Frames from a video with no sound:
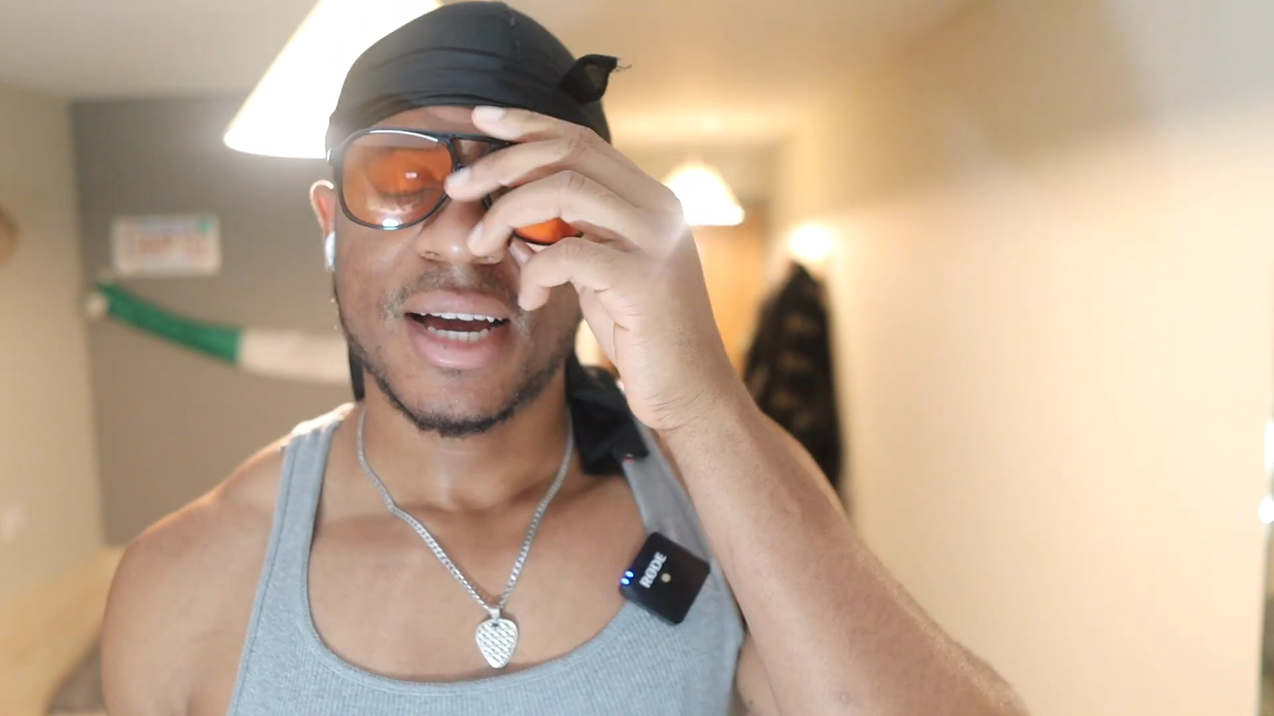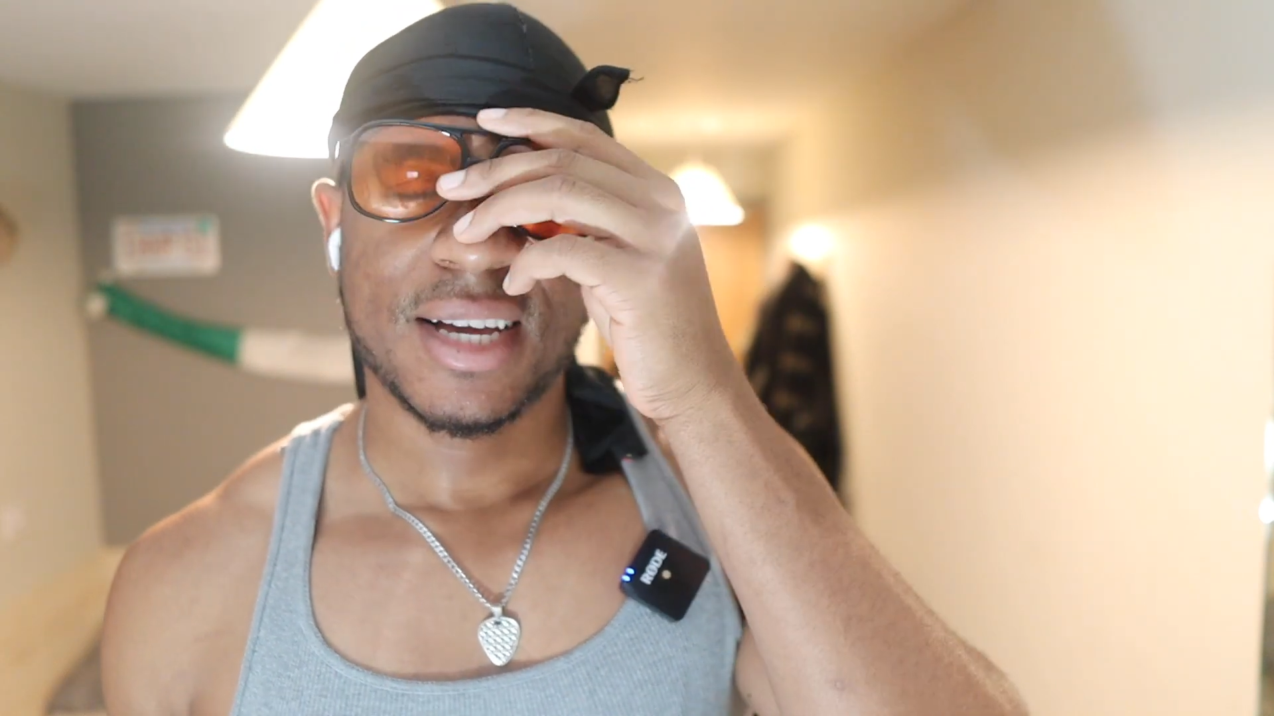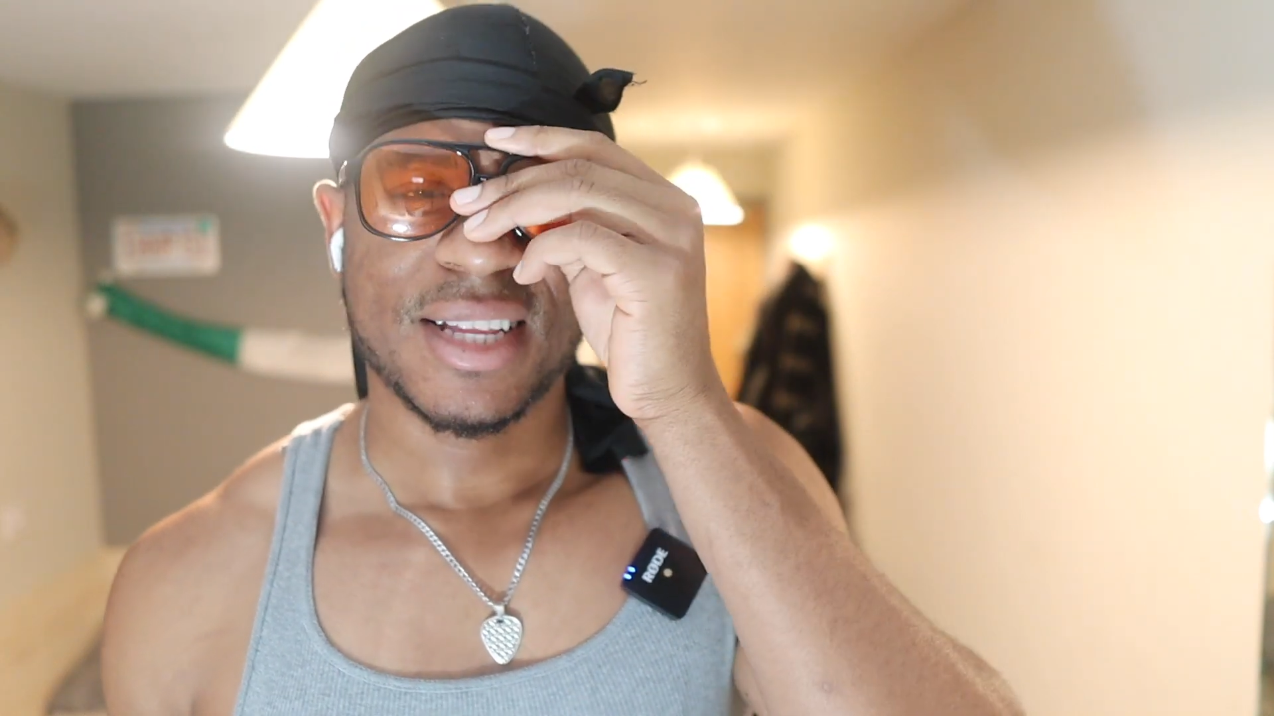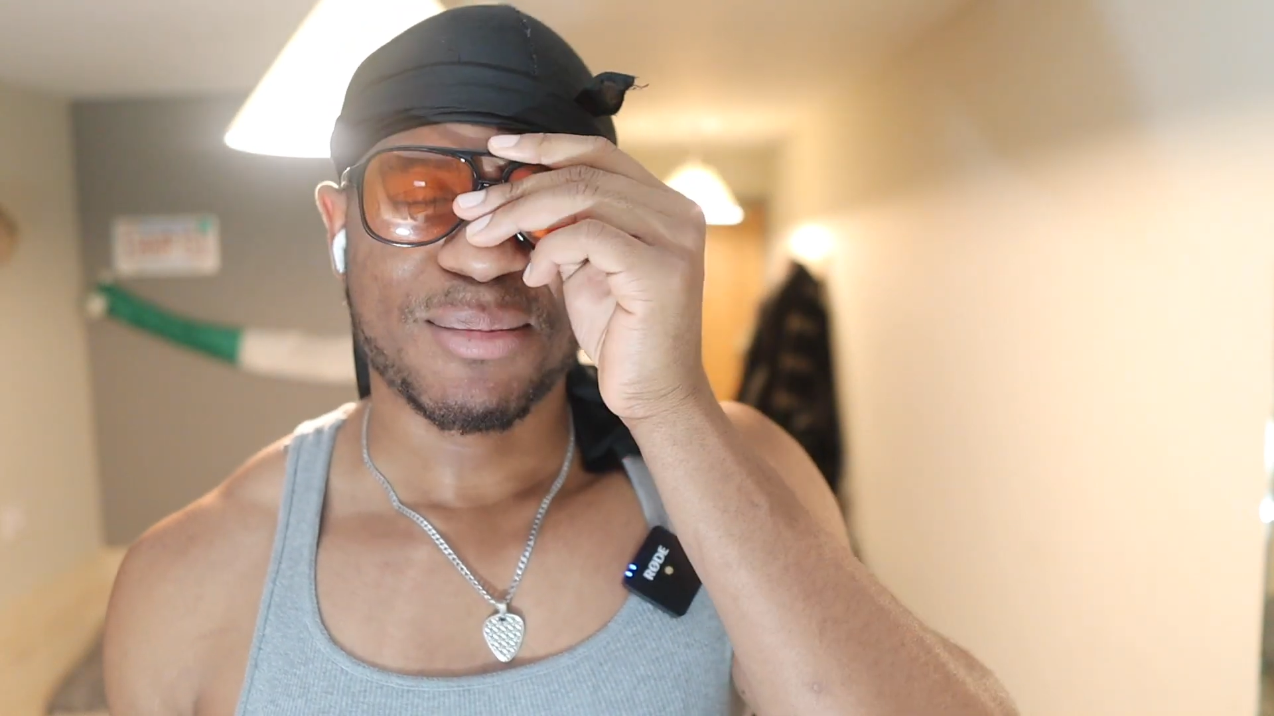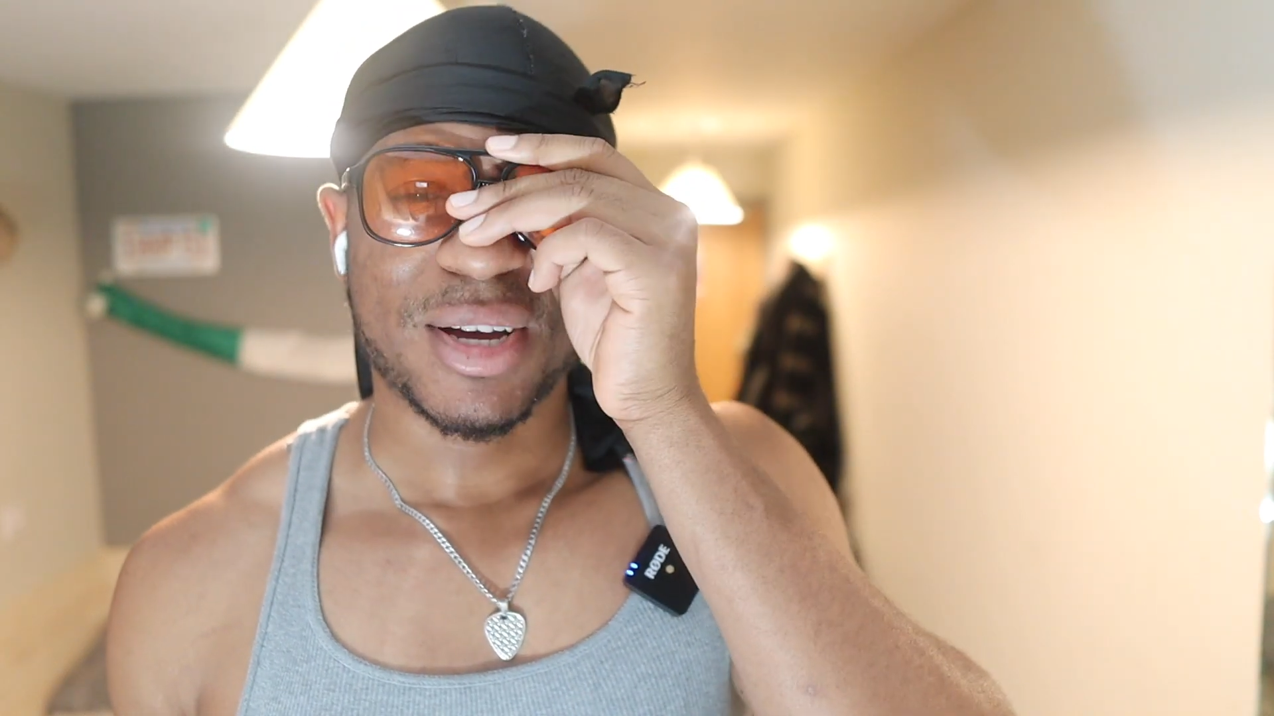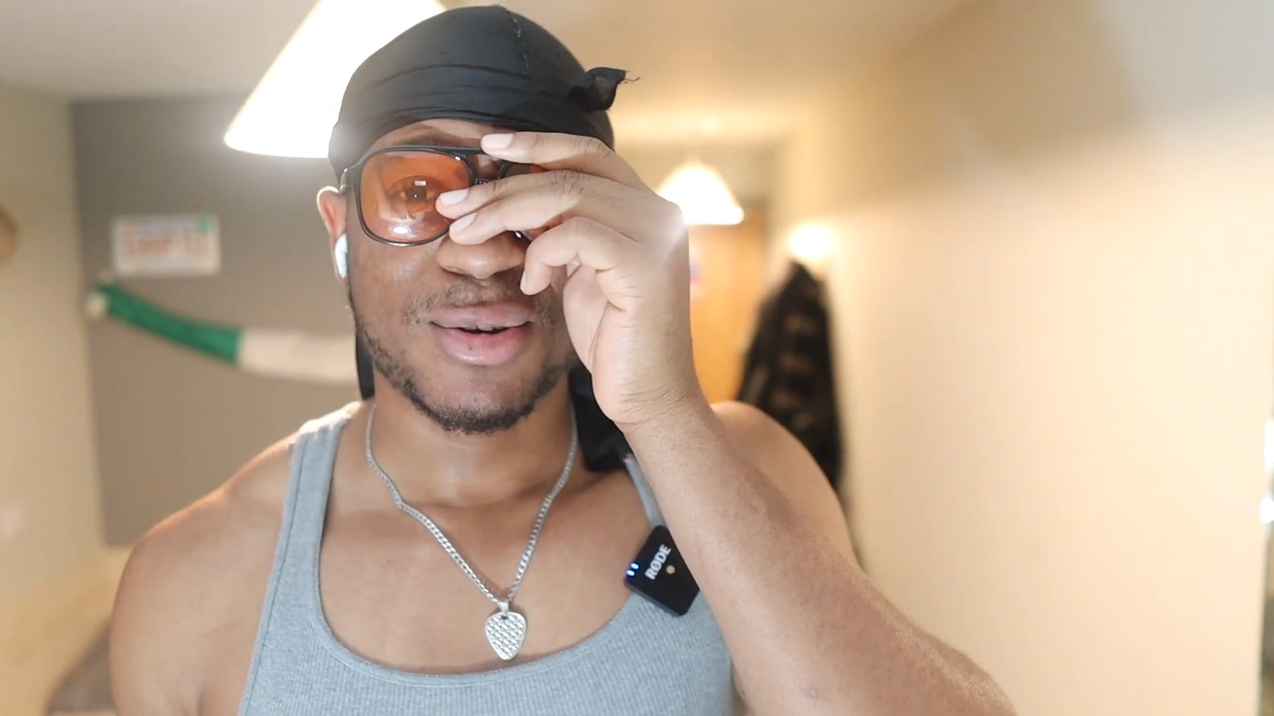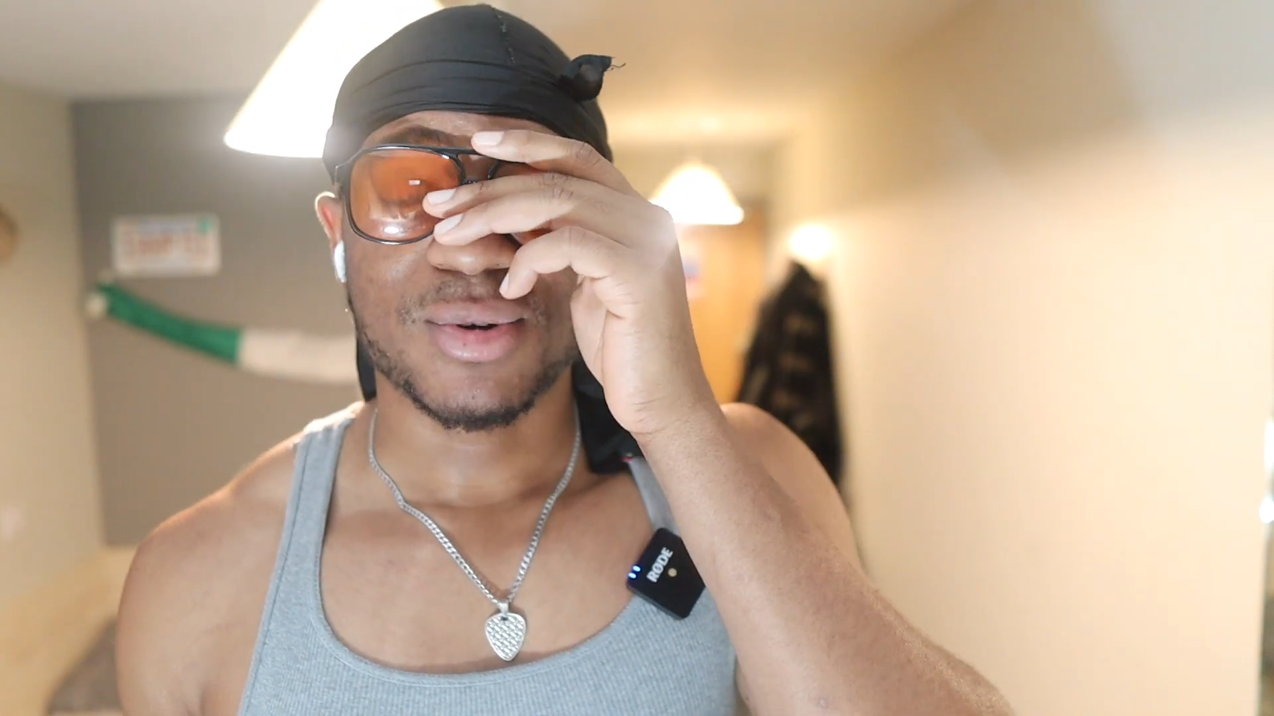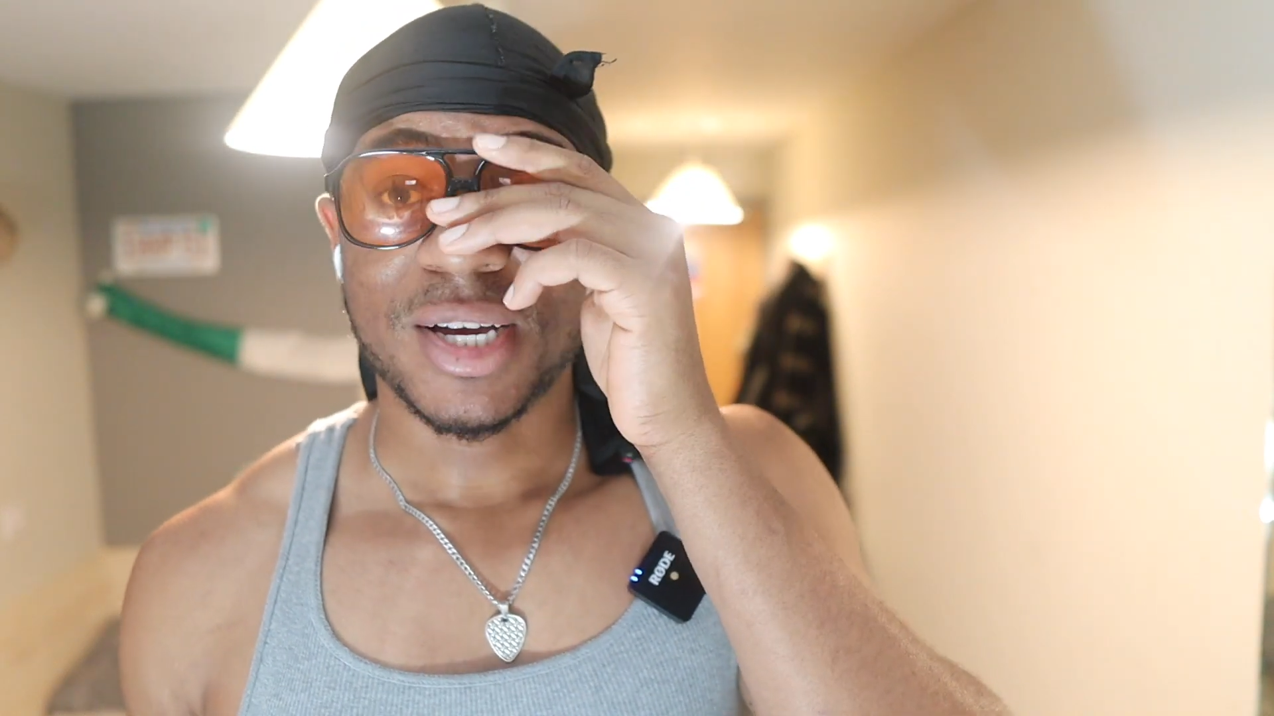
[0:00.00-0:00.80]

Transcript: and I know